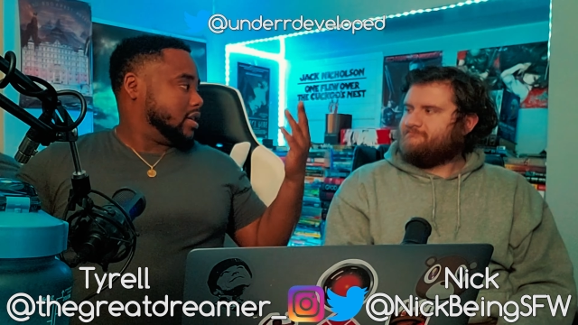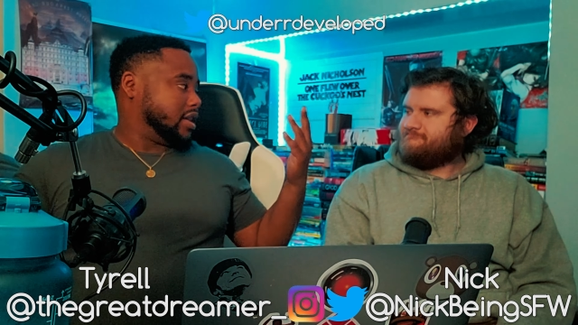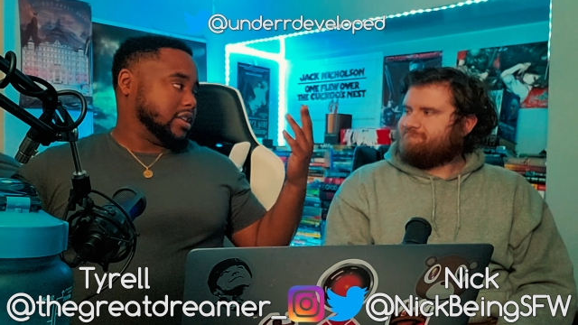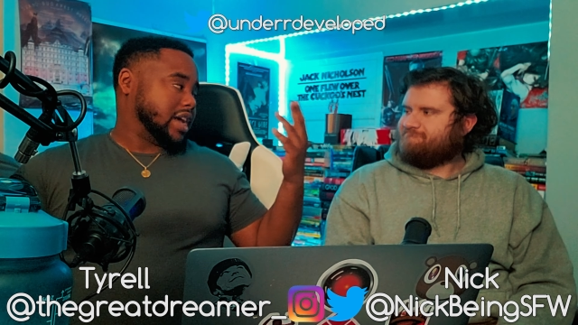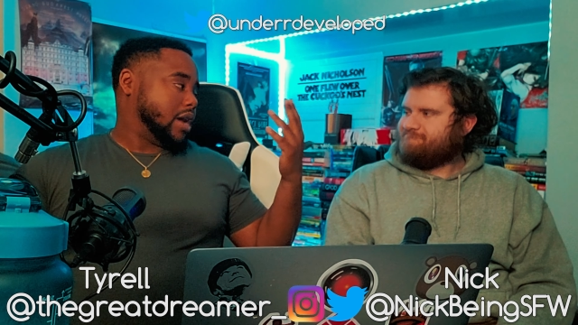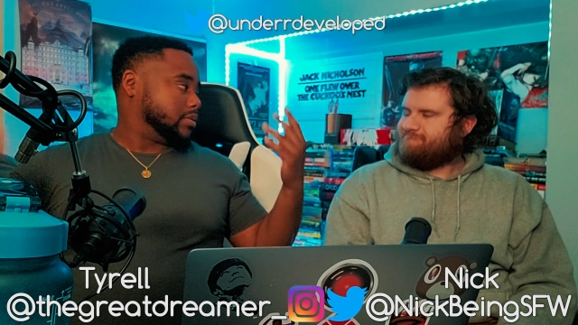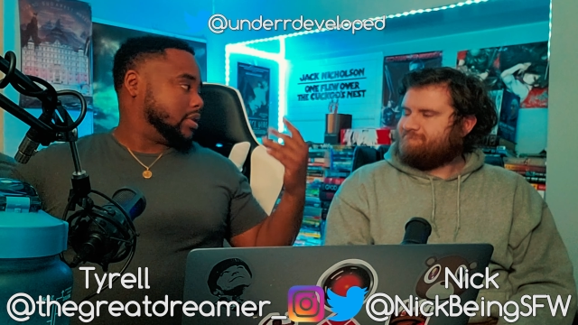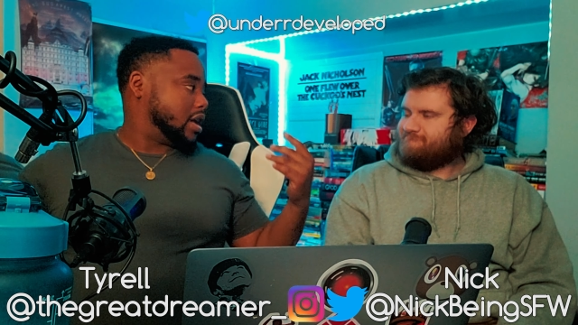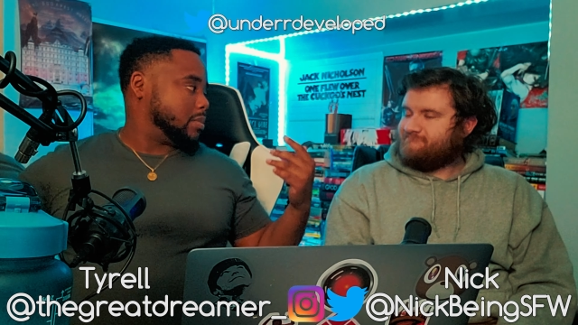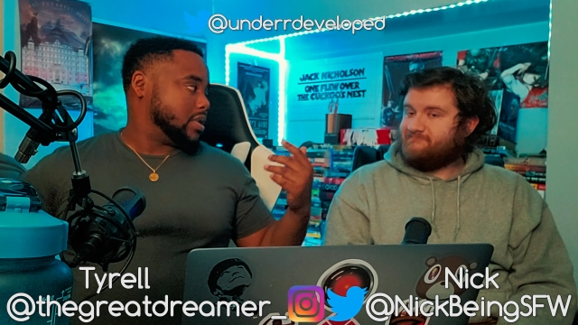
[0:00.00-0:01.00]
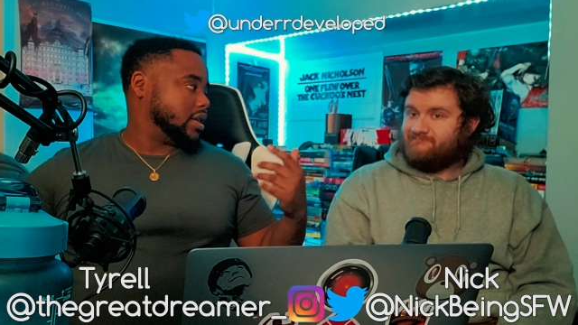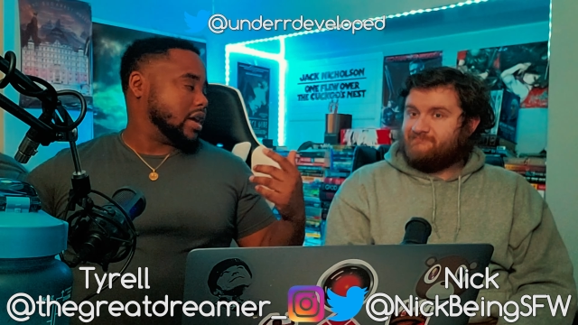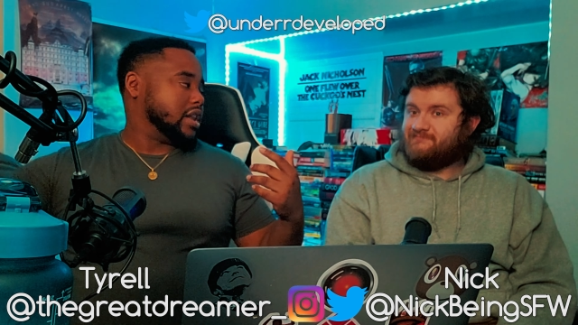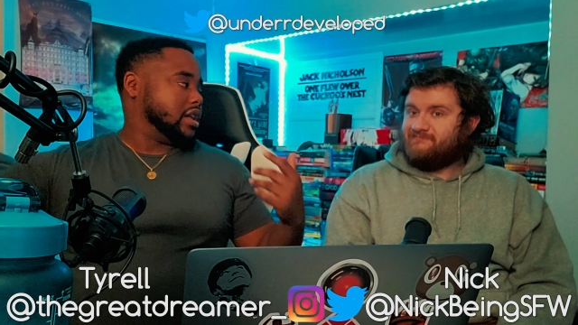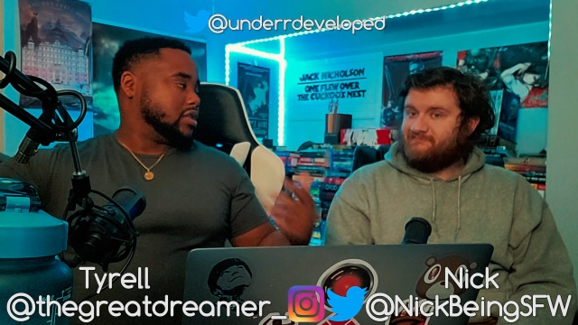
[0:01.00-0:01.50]
Speaker 1: and he's out. You know what I mean?
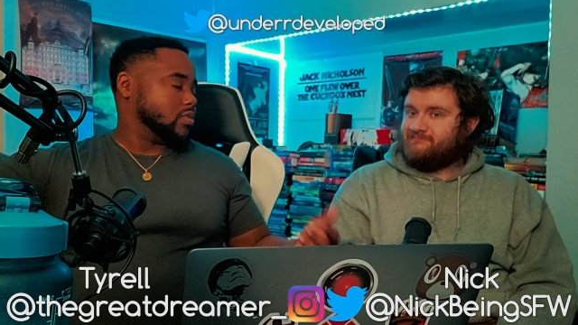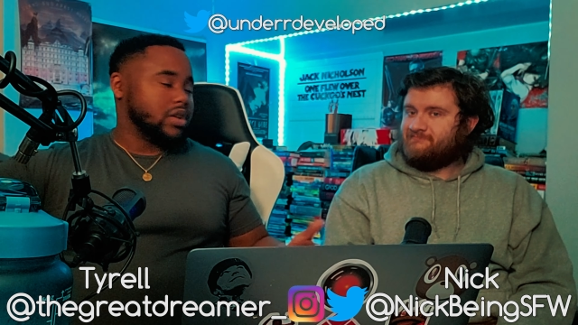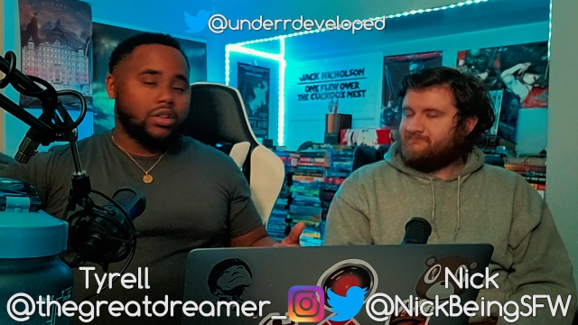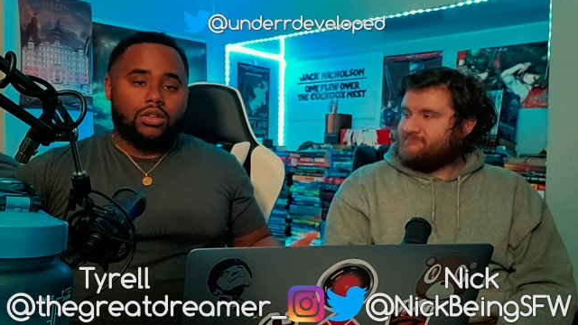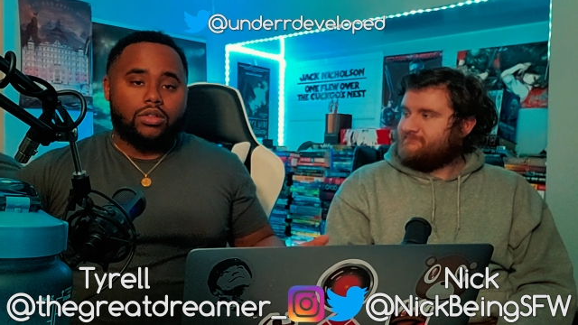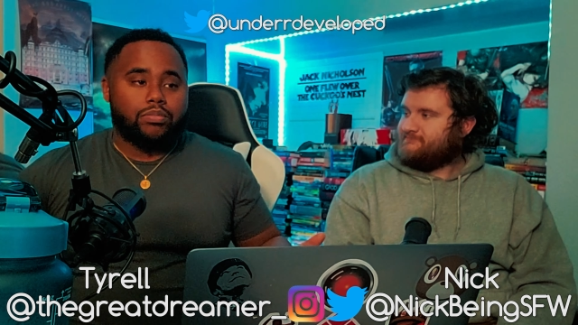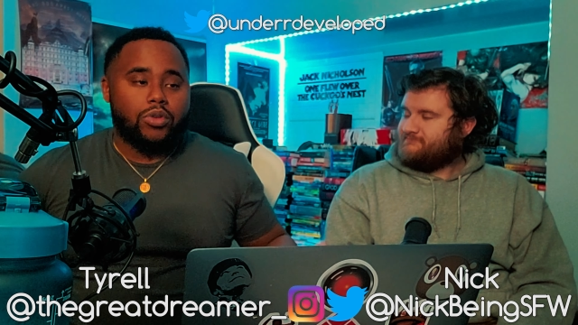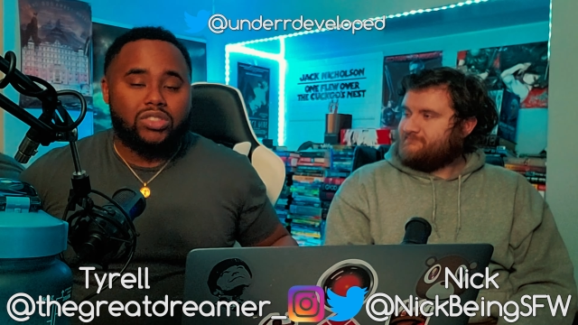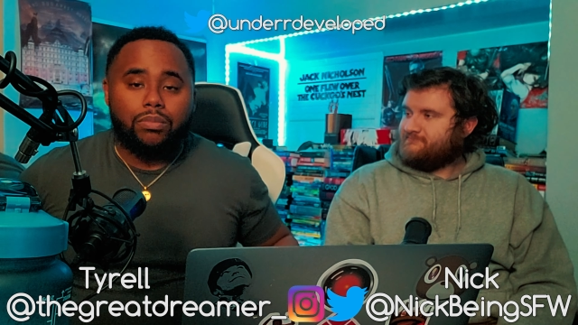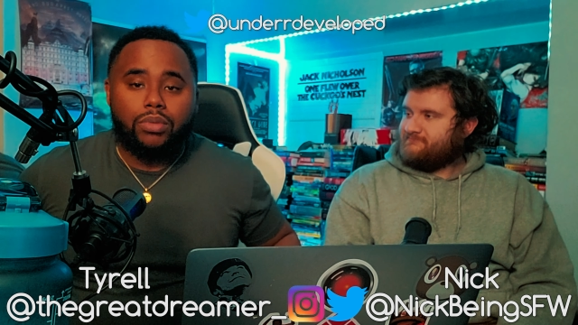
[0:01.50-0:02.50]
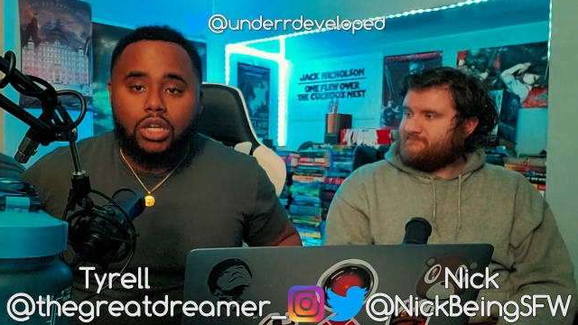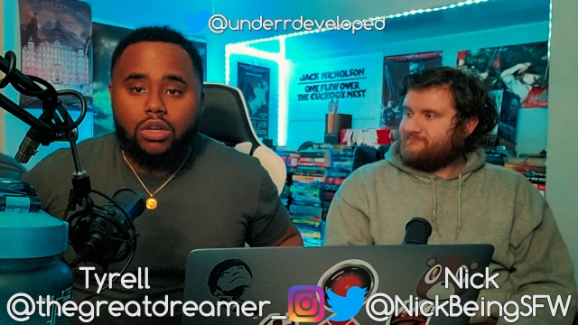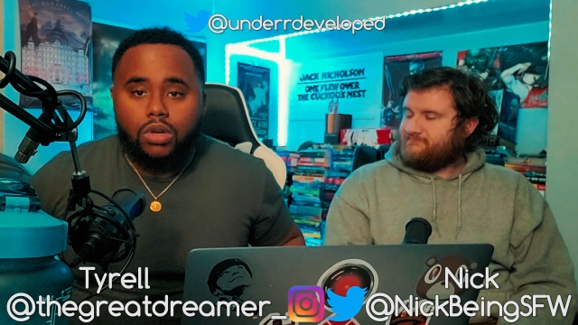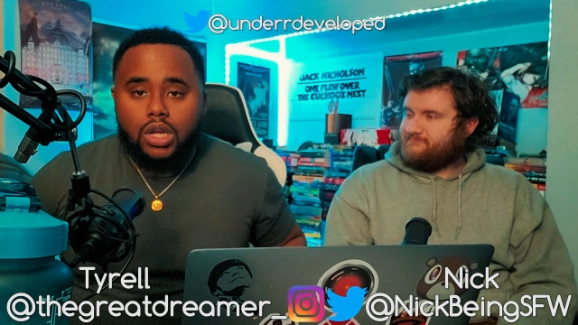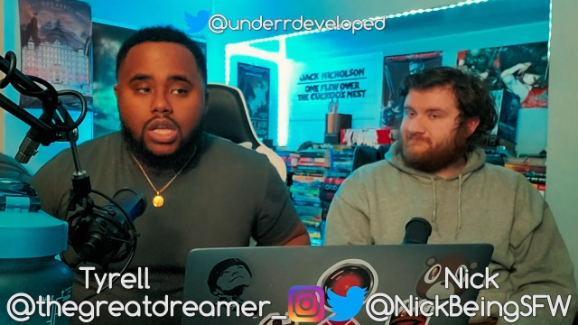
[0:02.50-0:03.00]
And he's one of do something new.